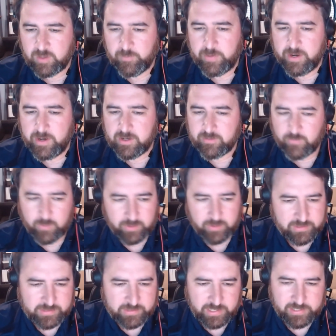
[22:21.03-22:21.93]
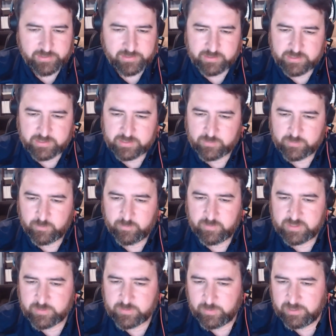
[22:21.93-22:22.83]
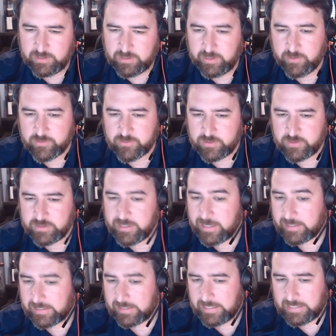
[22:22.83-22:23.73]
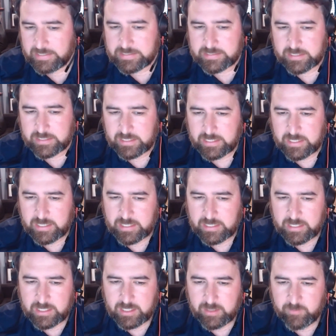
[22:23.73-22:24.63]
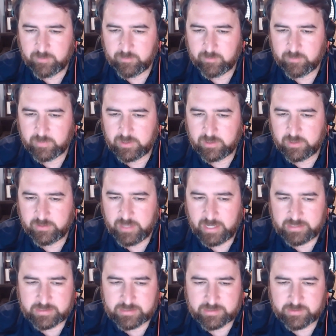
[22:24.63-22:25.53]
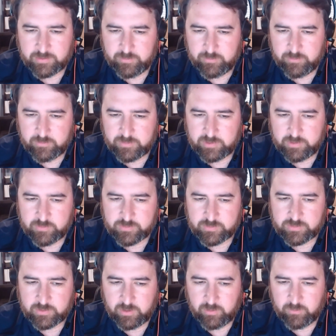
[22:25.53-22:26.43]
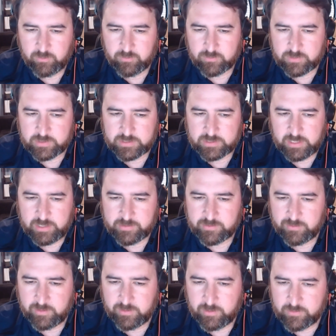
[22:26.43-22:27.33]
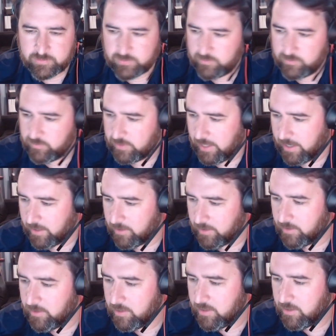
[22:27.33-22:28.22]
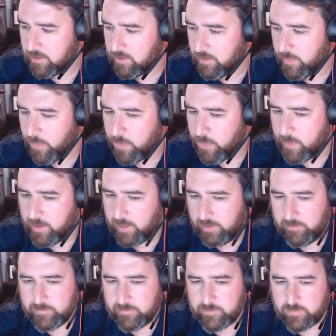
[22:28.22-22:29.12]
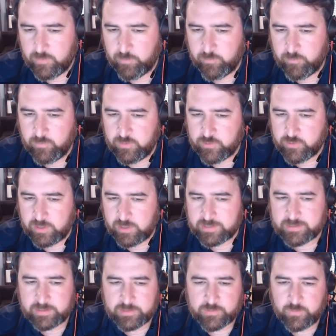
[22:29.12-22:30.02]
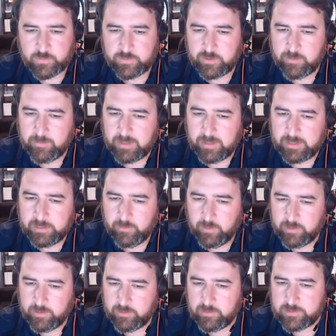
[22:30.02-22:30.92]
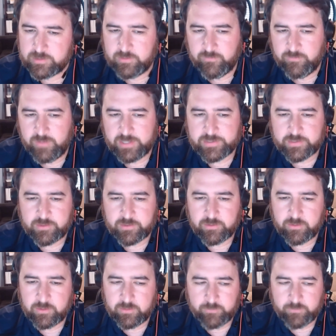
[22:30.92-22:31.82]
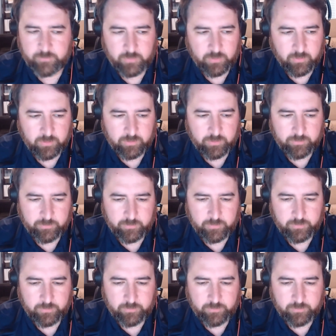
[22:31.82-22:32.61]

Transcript: comparative organizations it's been years or decades, and that's to say to those who care, hey, you trusted us with your money, whether as an investor or